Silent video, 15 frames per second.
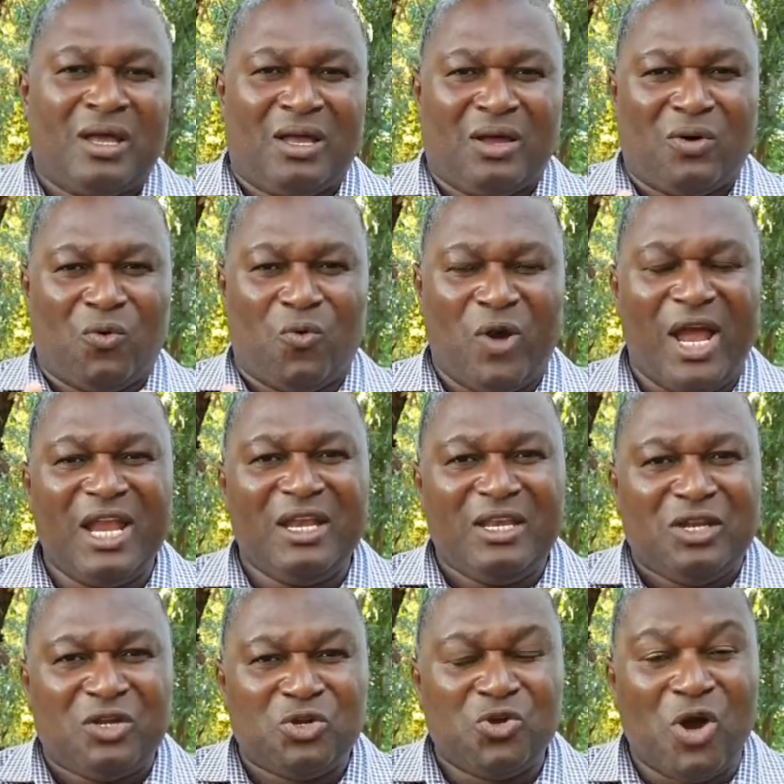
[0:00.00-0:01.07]
When
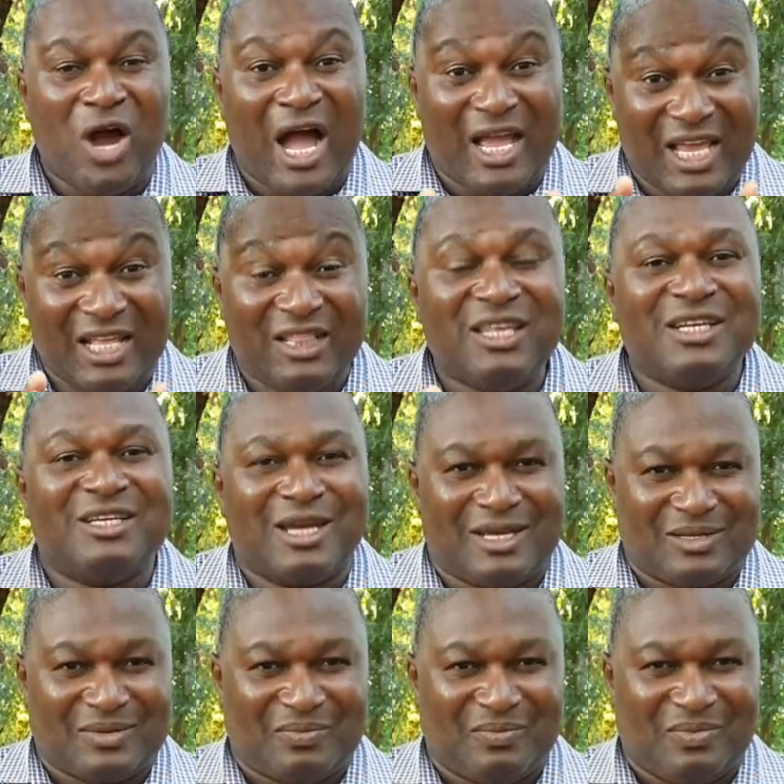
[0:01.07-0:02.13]
you are a leader,
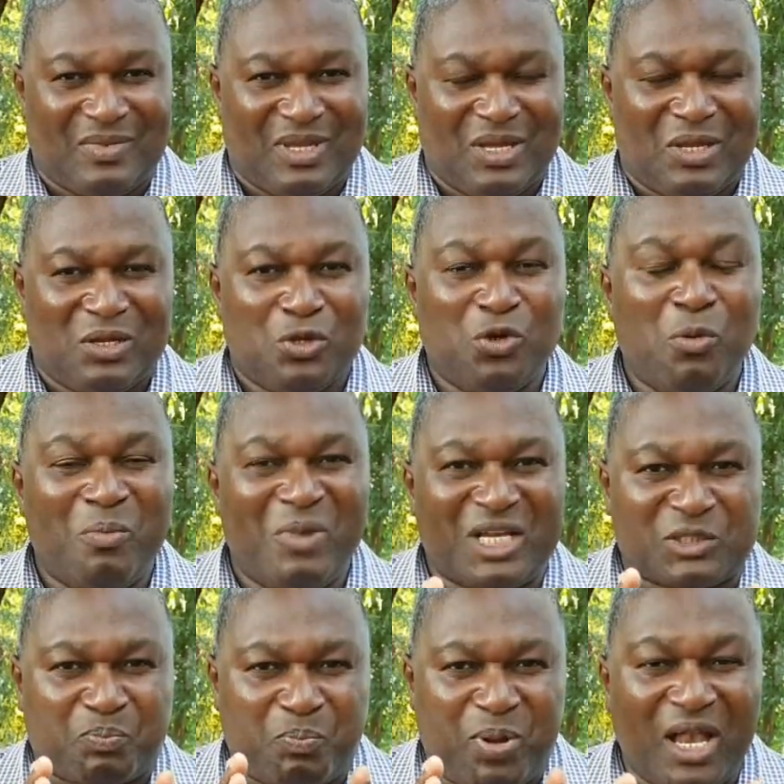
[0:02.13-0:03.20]
you must
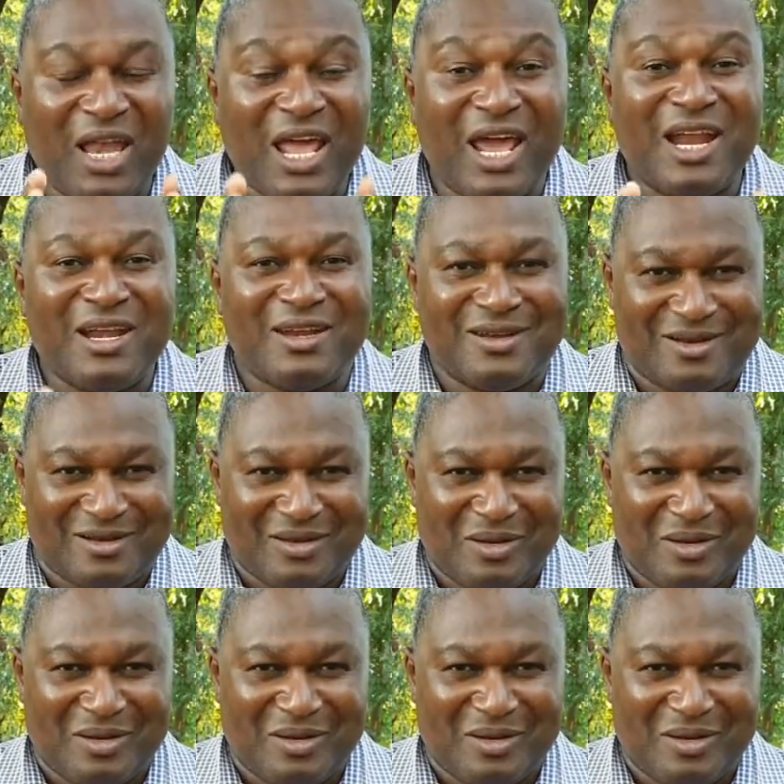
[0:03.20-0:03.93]
plan